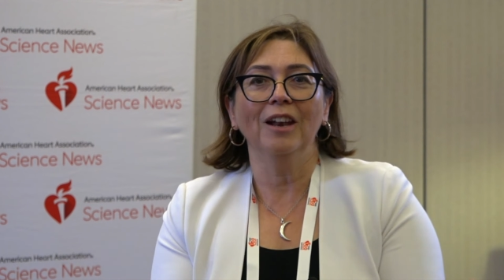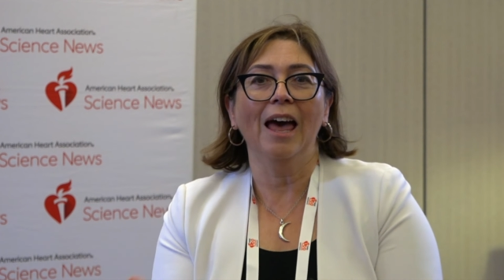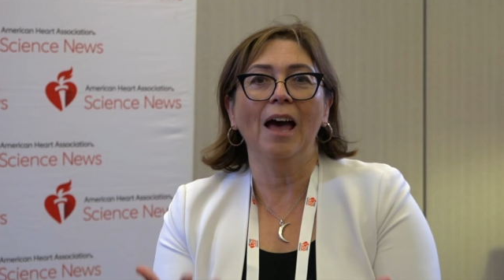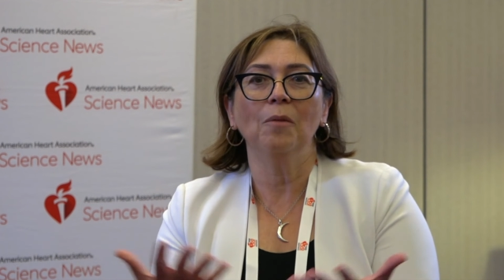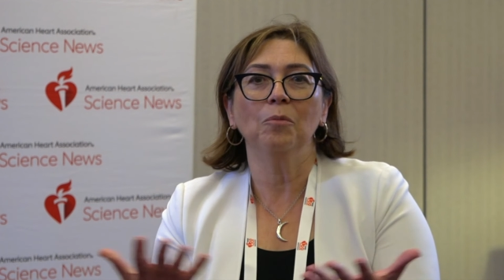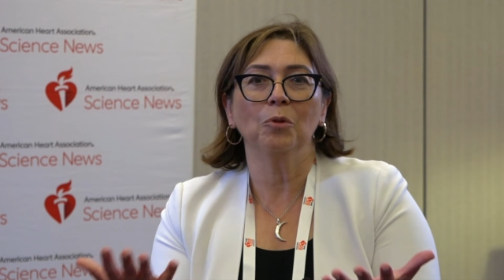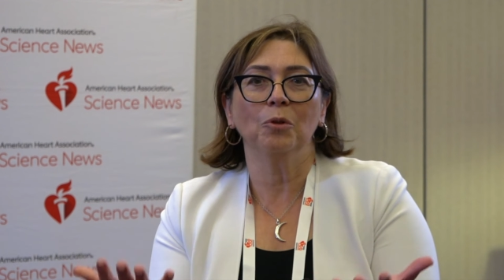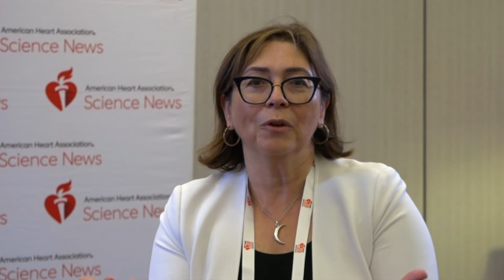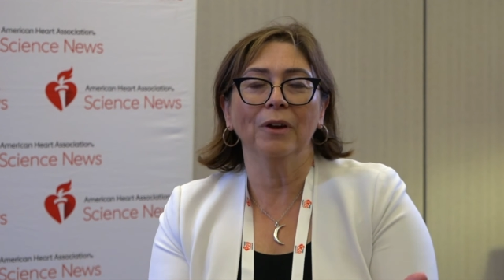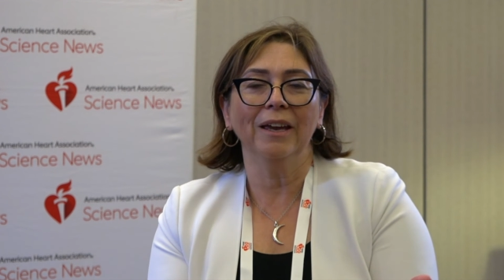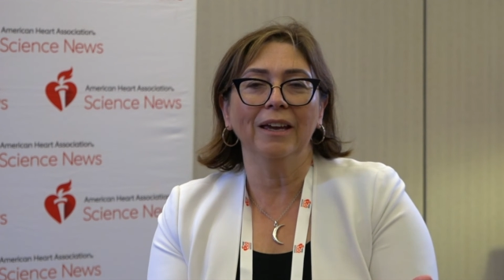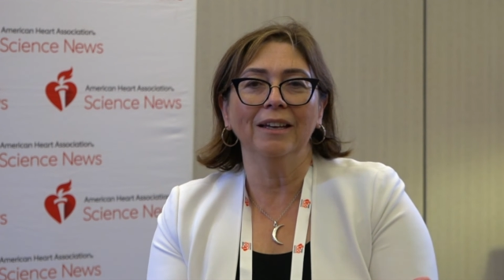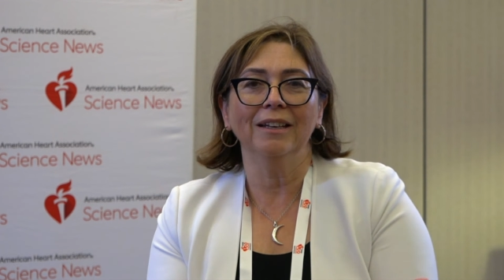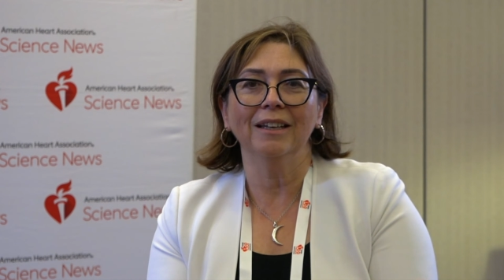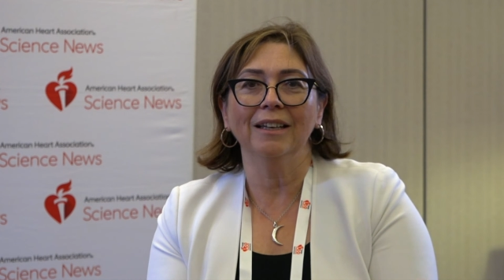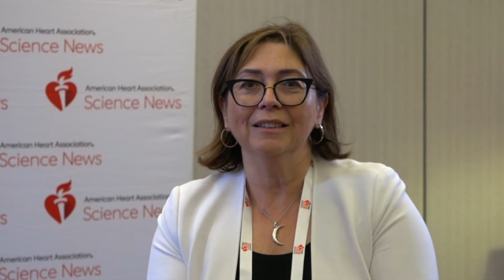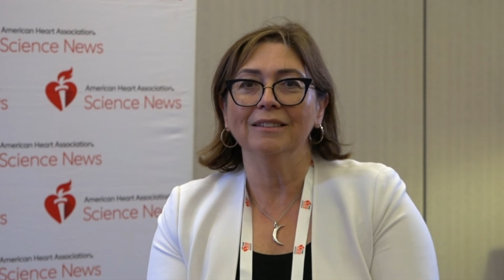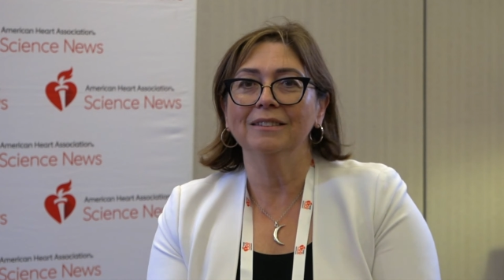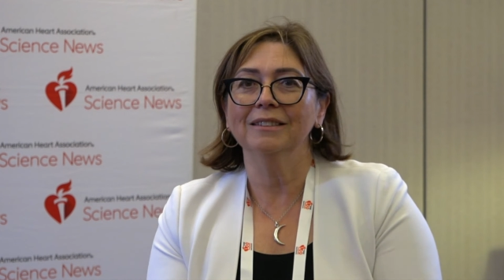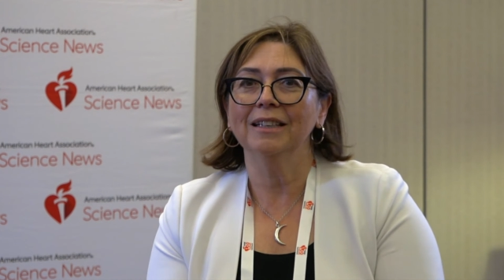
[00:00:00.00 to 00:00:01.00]

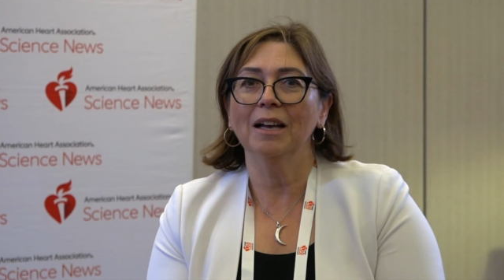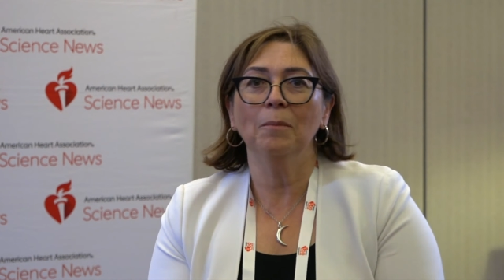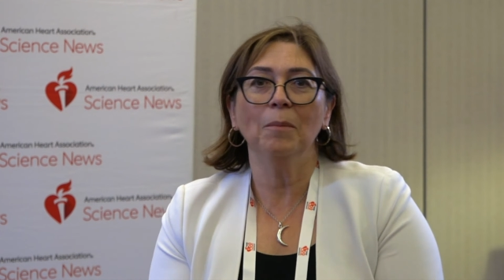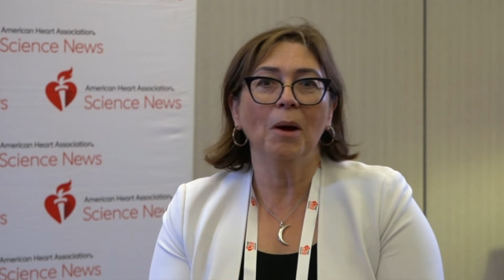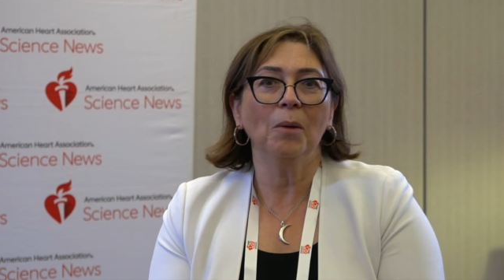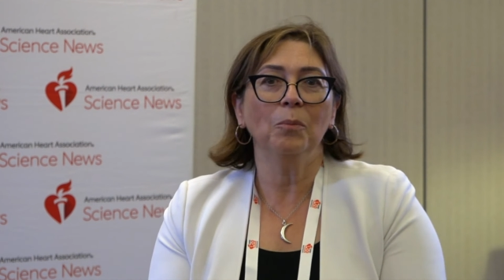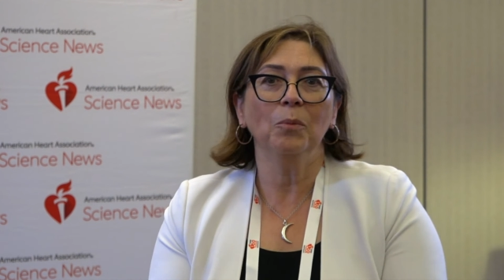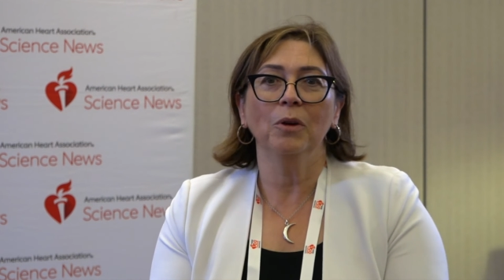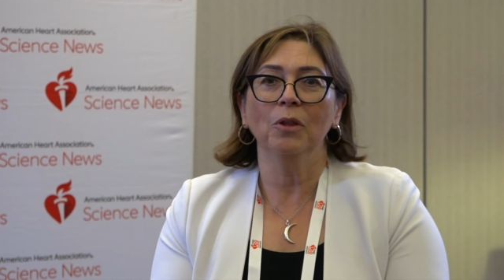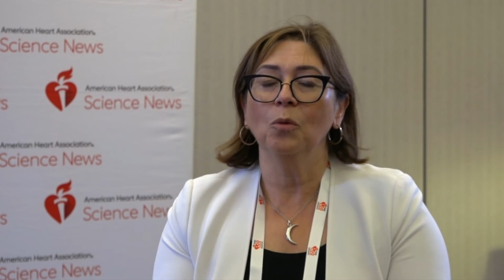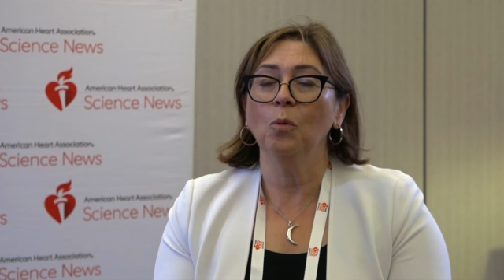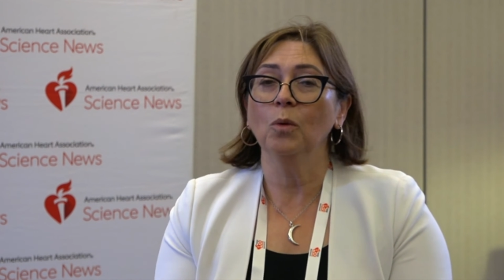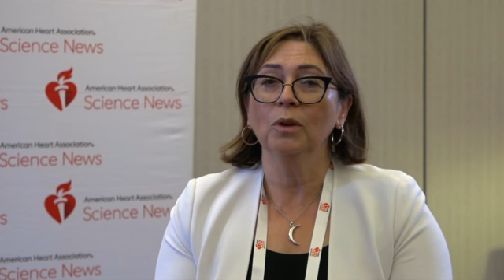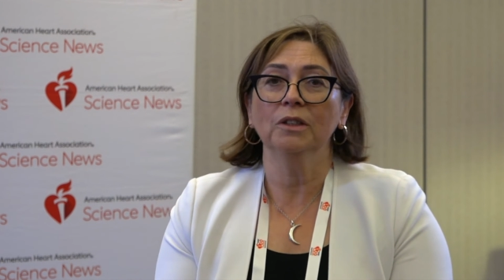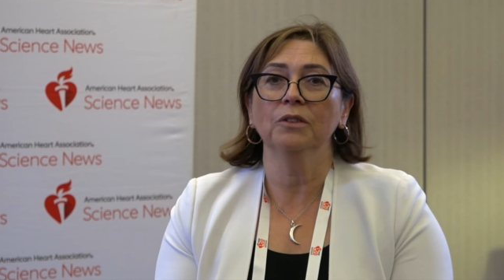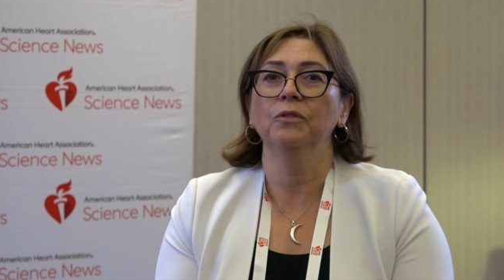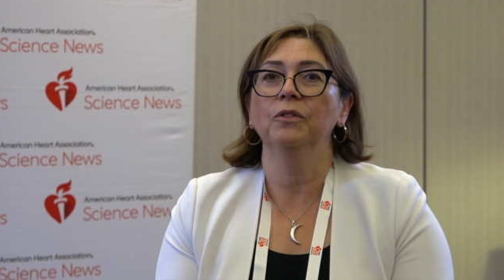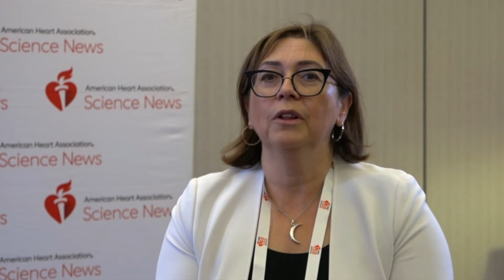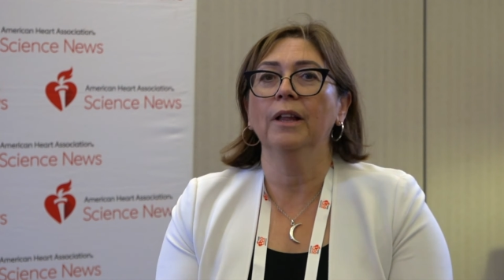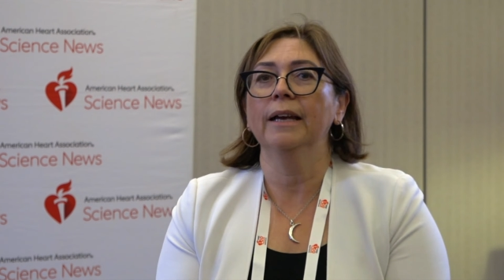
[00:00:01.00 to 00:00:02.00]
collaborate and come up with
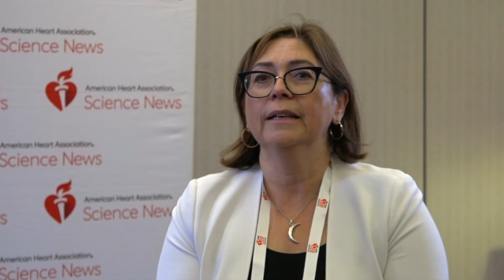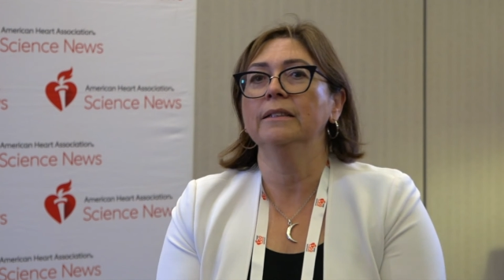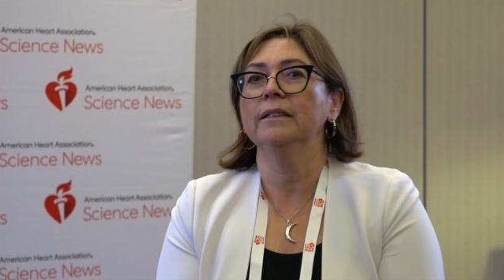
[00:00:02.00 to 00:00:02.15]
wonderful